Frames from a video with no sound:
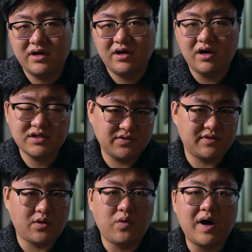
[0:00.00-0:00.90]
Also,
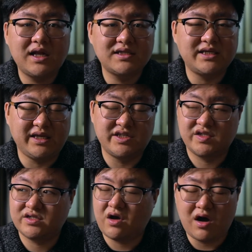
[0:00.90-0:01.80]
the quality is
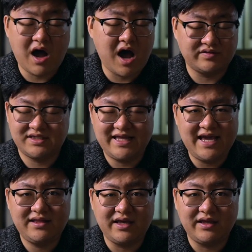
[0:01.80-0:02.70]
just
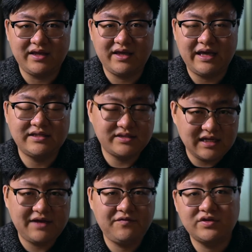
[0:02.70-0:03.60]
outstanding and
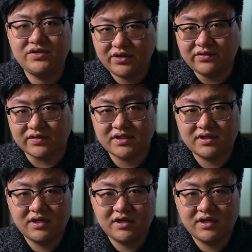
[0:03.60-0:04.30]
delightful to use